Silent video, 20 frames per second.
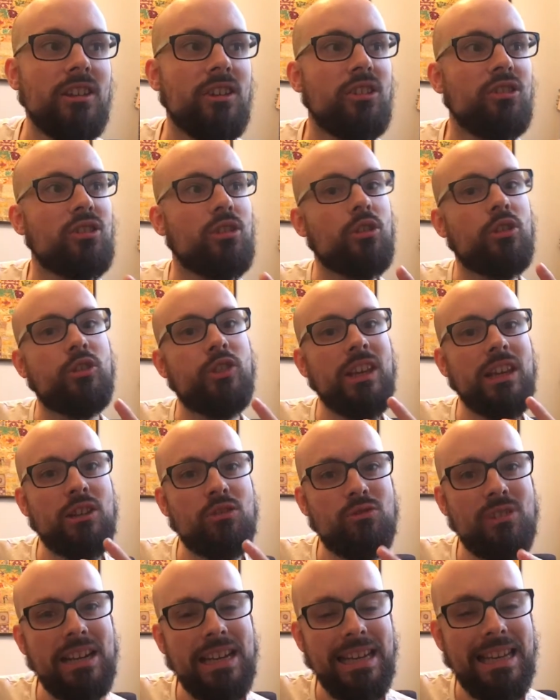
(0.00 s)
So
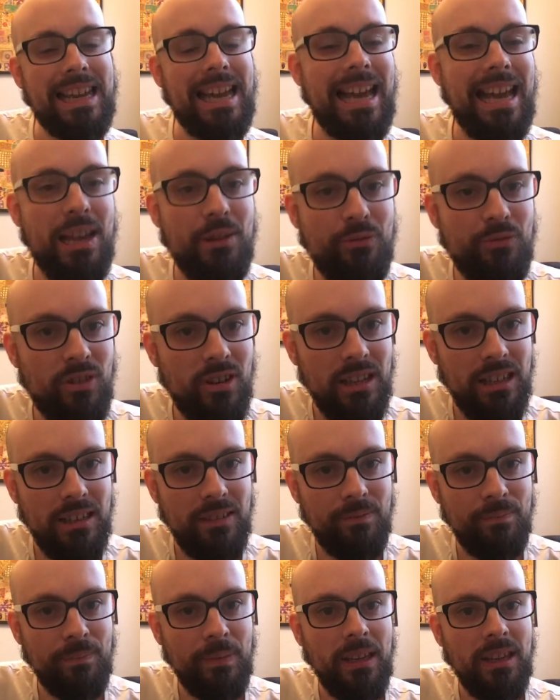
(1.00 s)
think really carefully
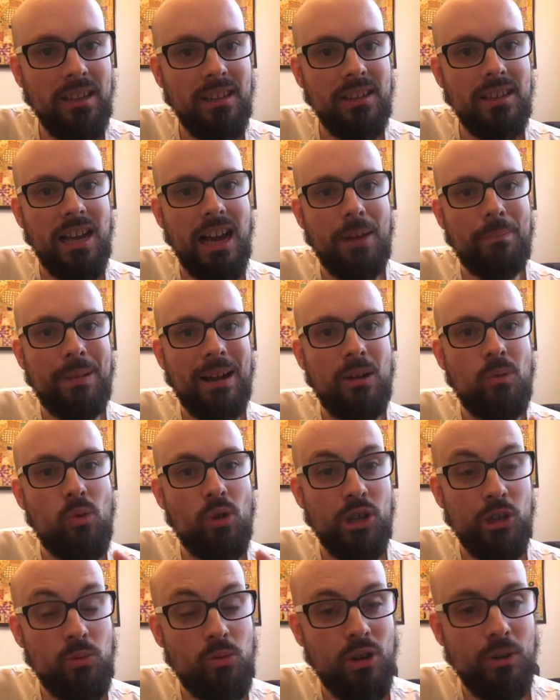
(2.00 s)
about
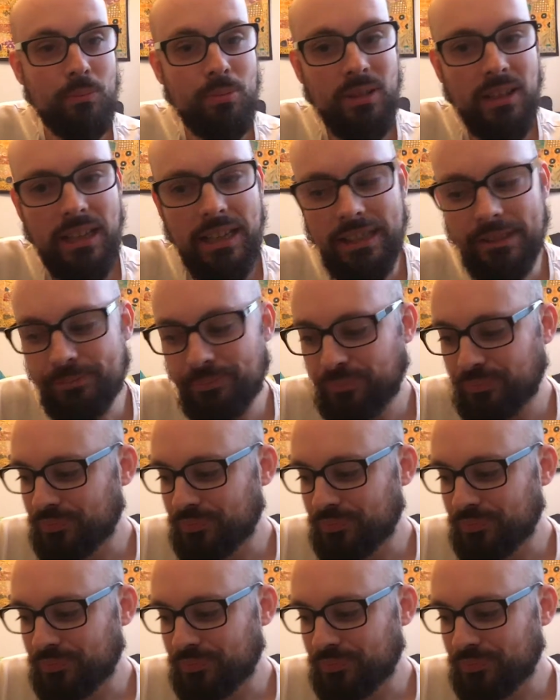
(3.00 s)
what you want to play.